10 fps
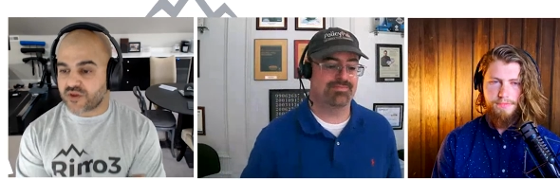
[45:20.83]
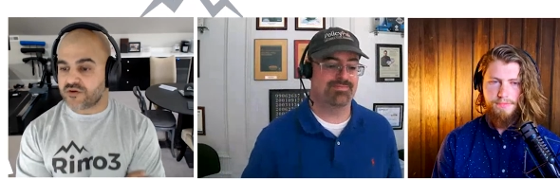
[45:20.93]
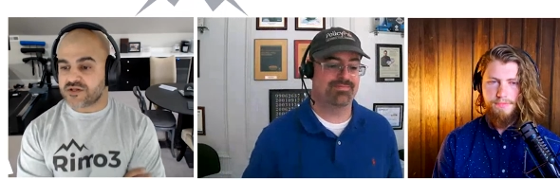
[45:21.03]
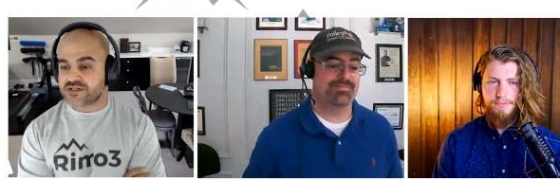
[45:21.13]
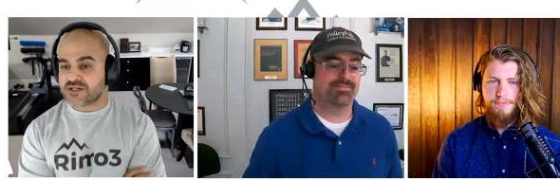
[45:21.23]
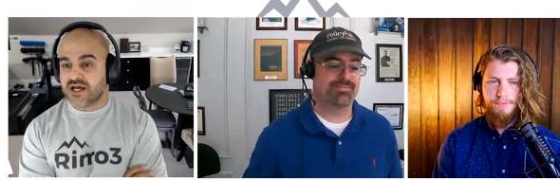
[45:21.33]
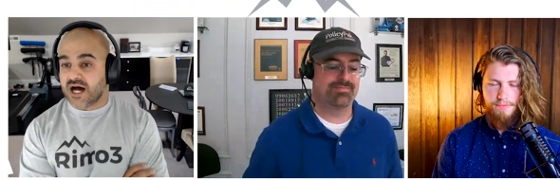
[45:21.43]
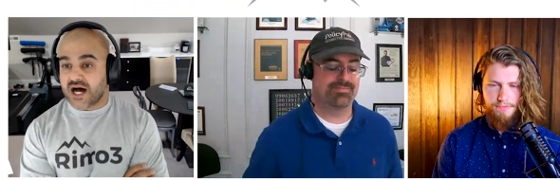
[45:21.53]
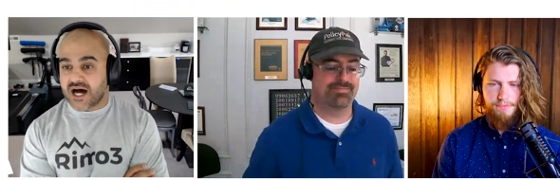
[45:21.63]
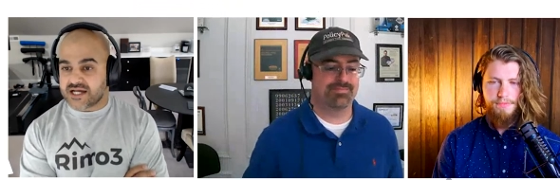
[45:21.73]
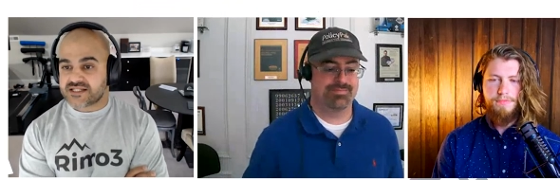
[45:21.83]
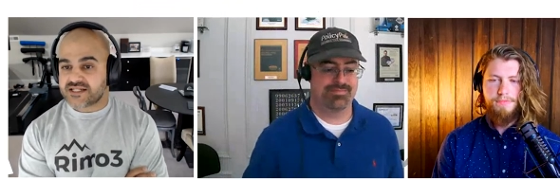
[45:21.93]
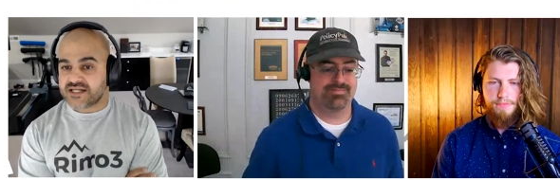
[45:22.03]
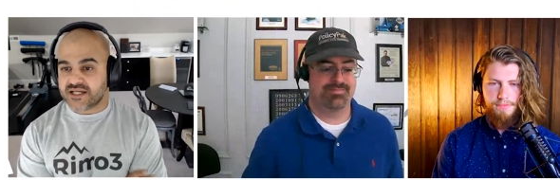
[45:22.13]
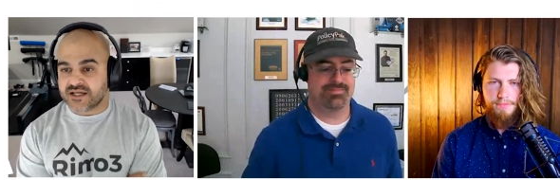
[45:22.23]
Speaker 1: whether it's
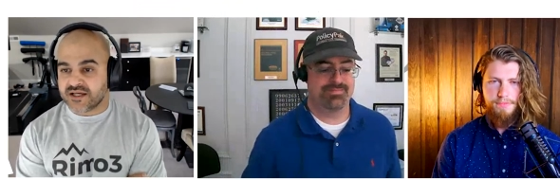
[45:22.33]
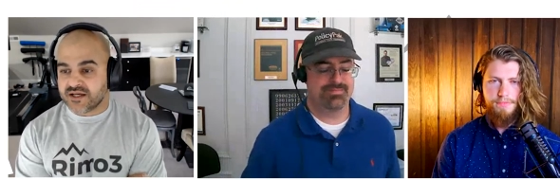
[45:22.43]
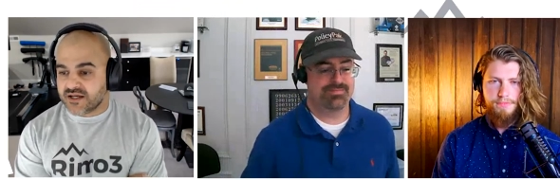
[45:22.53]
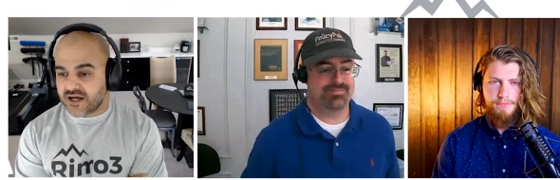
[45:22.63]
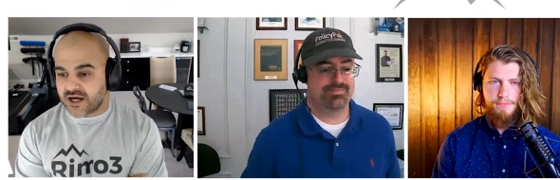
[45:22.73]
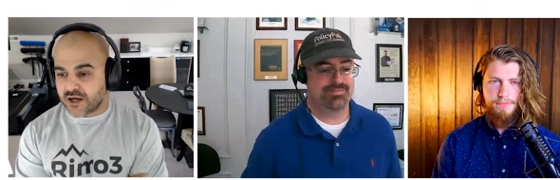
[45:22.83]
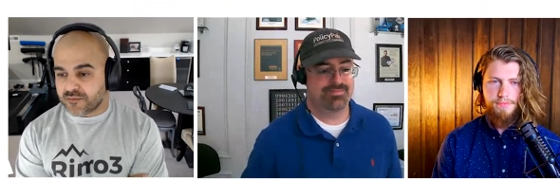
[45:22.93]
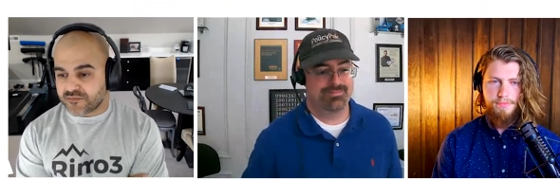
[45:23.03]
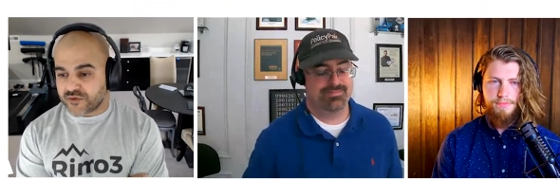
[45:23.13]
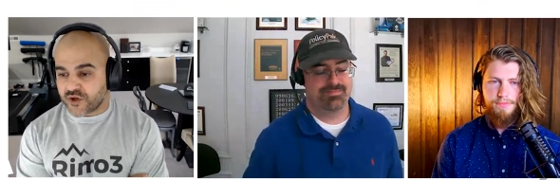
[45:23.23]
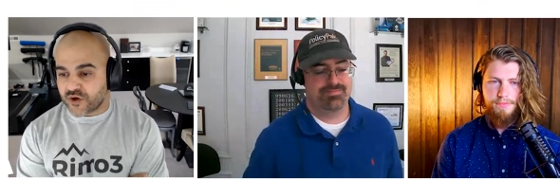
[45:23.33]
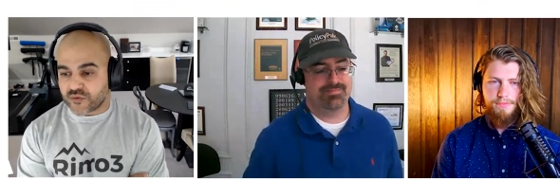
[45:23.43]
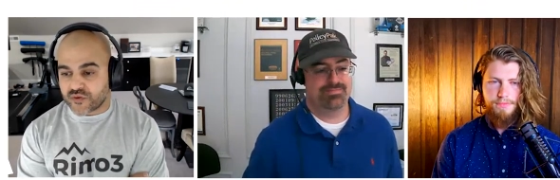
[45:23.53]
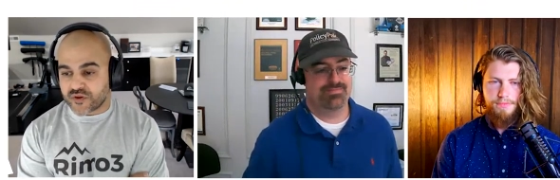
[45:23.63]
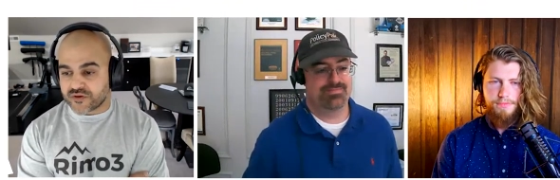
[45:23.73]
IT um you know
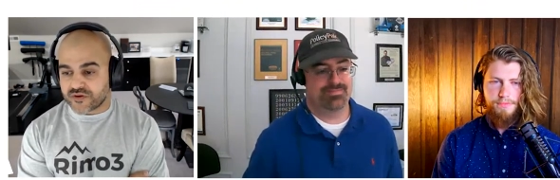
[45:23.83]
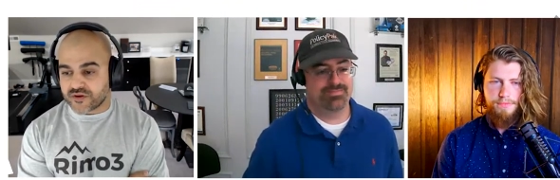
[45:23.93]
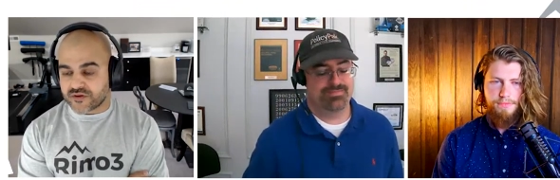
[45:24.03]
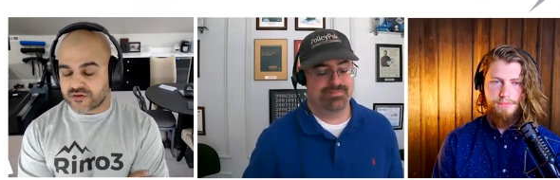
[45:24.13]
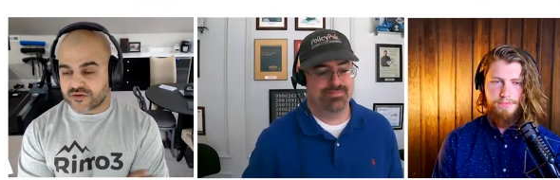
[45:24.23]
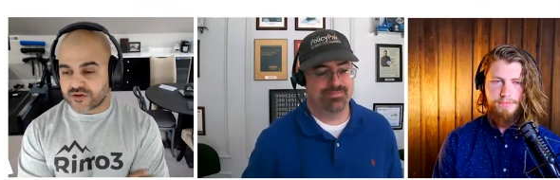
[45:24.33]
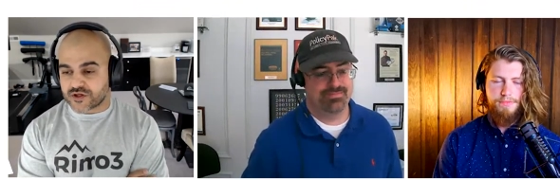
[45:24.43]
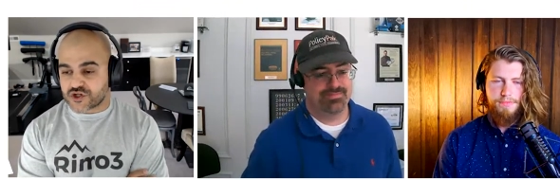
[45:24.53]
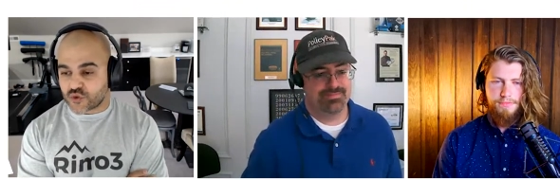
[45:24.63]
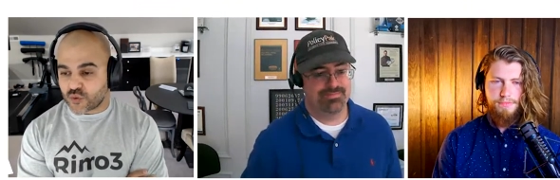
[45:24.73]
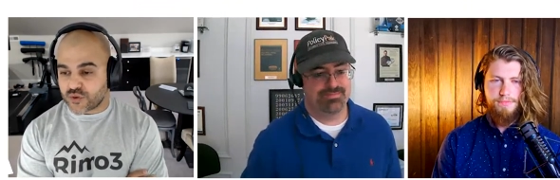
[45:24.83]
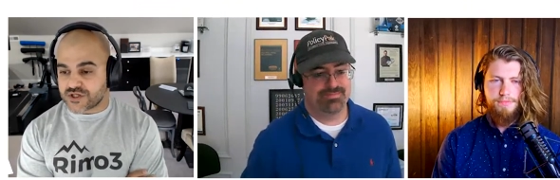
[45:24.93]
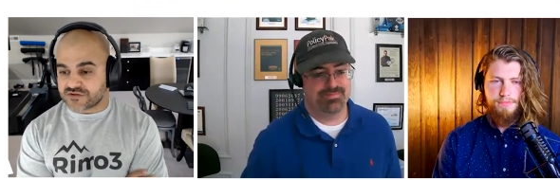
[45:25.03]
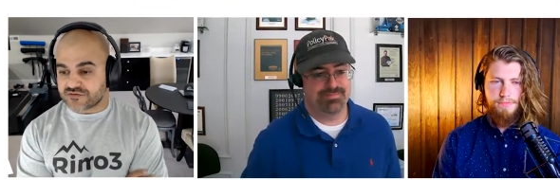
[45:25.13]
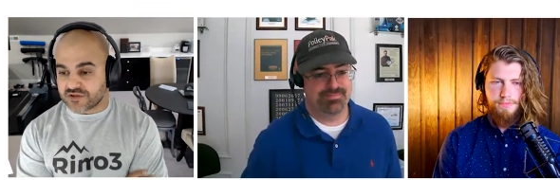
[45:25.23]
the the the
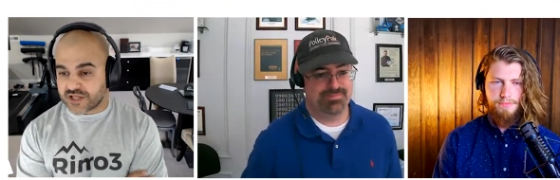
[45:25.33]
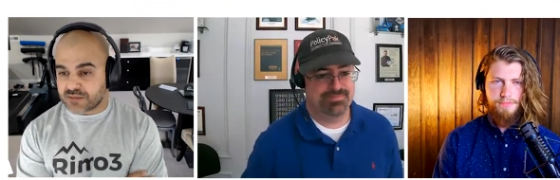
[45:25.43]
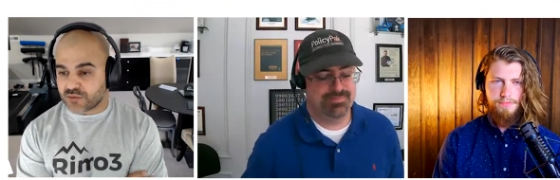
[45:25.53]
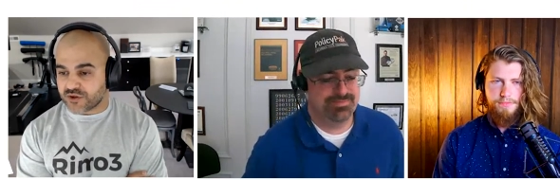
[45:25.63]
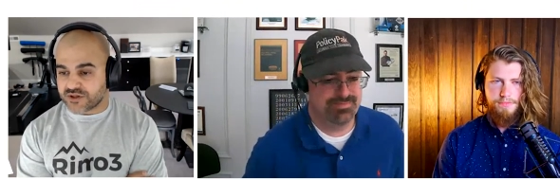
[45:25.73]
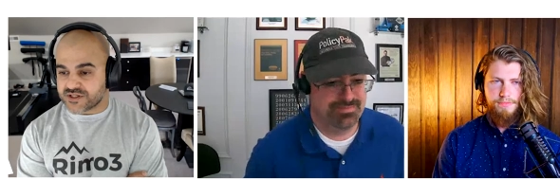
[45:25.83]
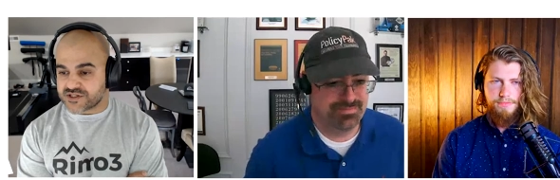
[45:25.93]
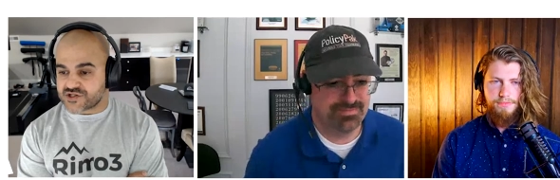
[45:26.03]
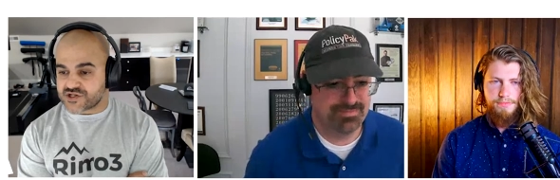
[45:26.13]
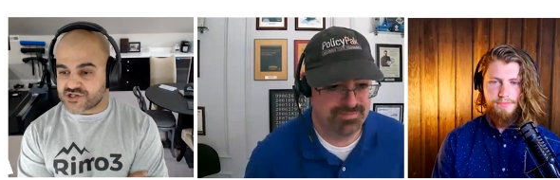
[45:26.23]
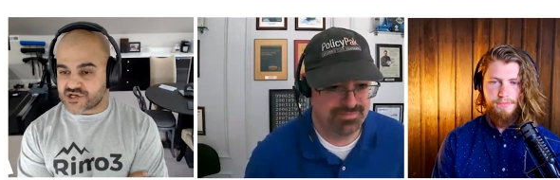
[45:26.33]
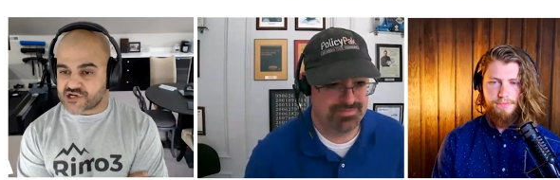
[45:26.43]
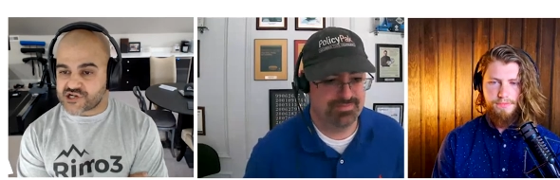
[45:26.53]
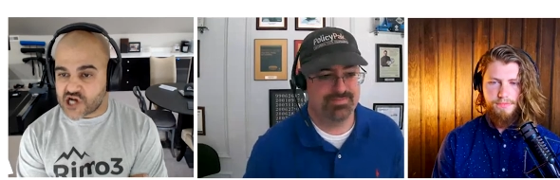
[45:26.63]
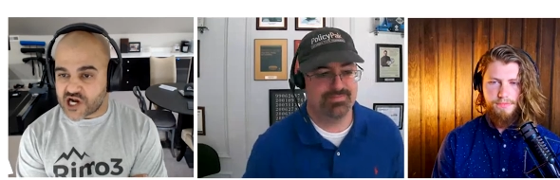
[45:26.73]
shortage of labor is just a
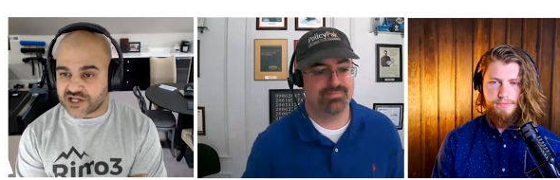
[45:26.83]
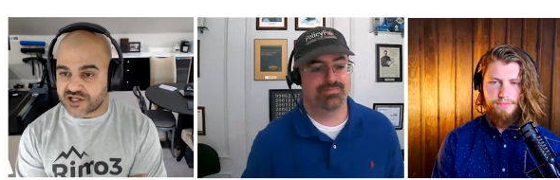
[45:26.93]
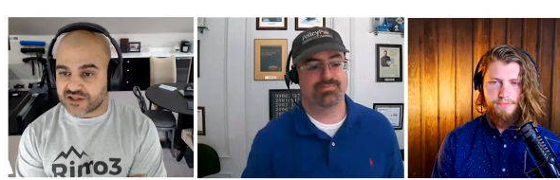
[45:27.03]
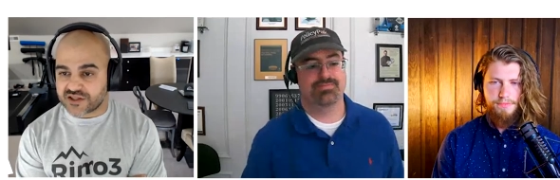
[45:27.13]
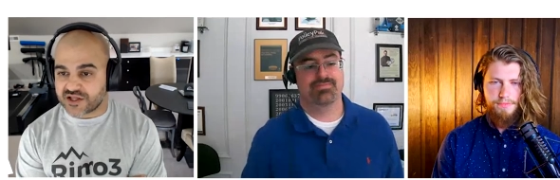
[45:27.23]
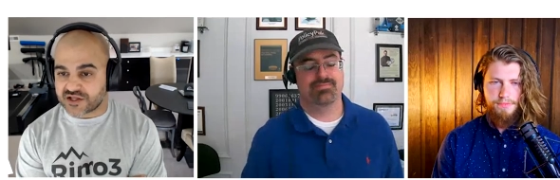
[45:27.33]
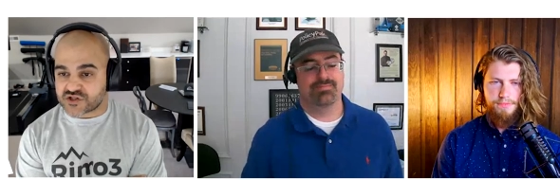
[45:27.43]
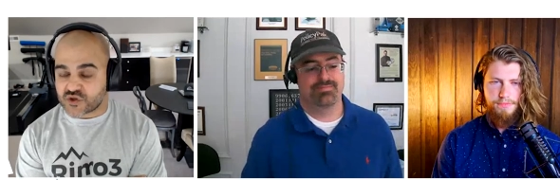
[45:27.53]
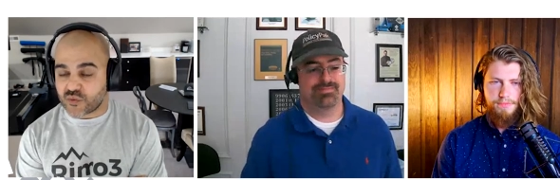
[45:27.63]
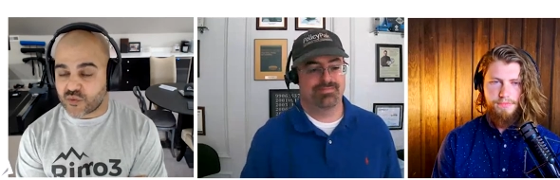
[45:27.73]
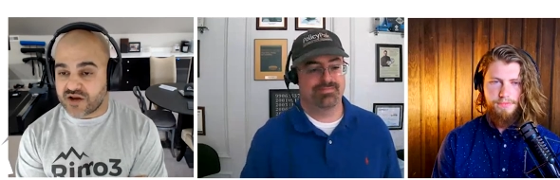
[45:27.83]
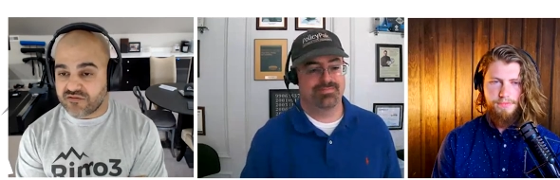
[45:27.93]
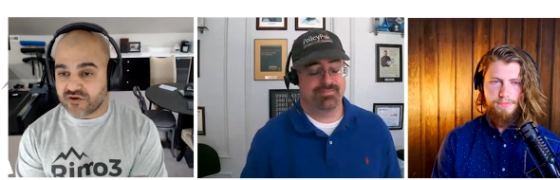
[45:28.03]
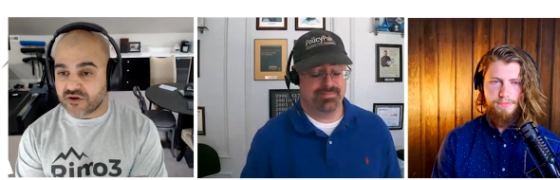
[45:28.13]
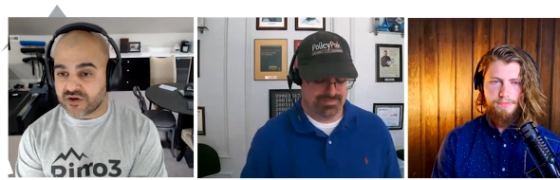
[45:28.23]
shocking thing. So
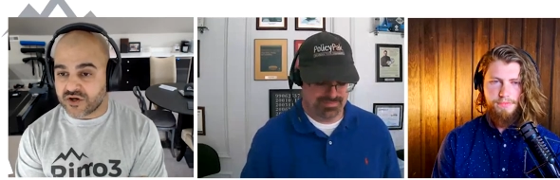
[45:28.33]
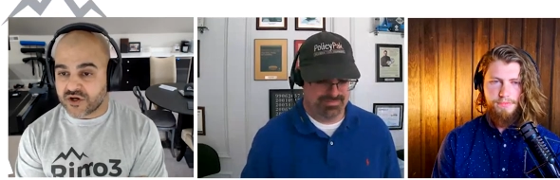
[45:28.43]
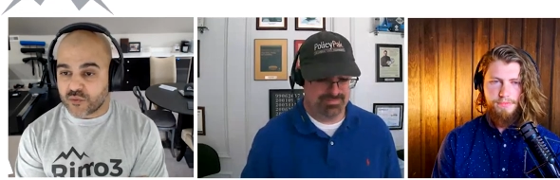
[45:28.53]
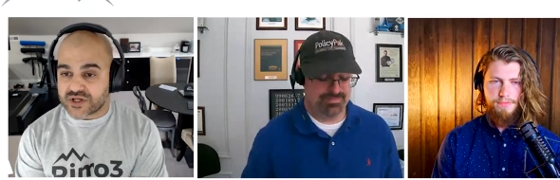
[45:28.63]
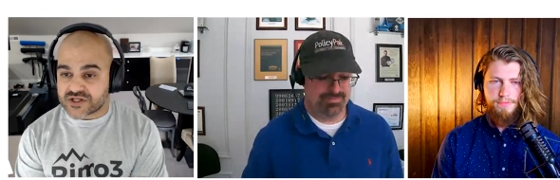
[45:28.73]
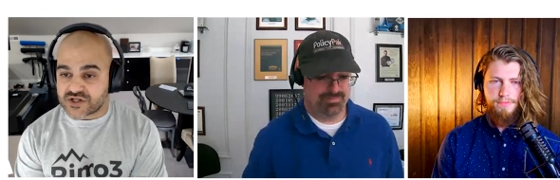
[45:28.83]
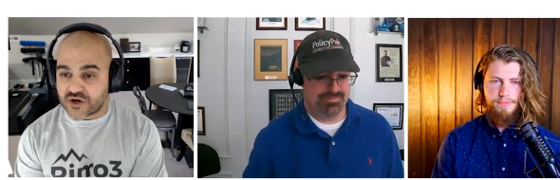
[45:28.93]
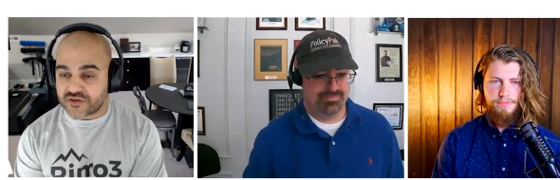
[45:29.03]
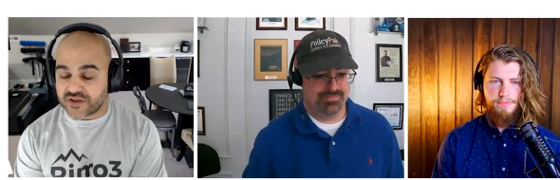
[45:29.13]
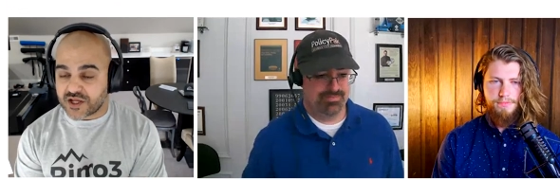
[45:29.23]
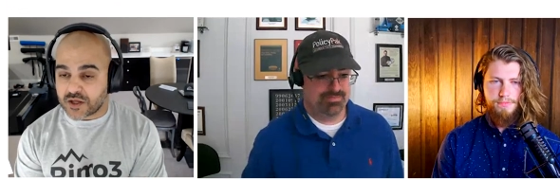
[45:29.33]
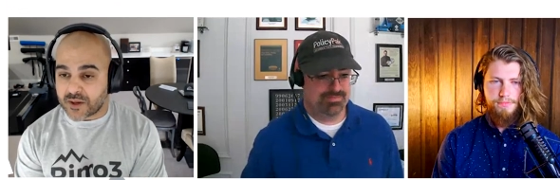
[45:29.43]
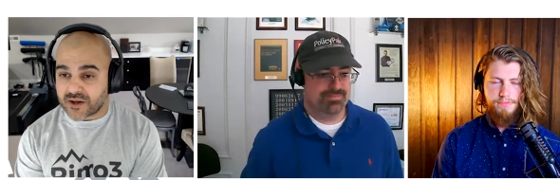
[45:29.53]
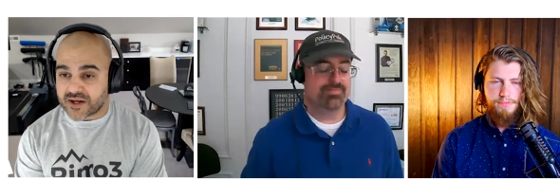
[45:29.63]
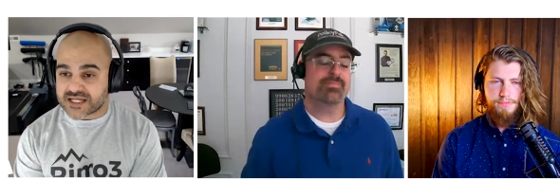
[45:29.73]
whenever we can start thinking
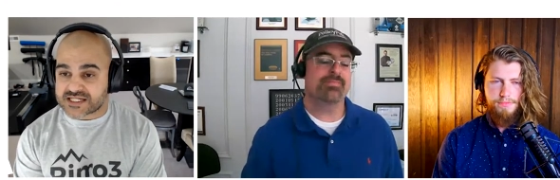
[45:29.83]
about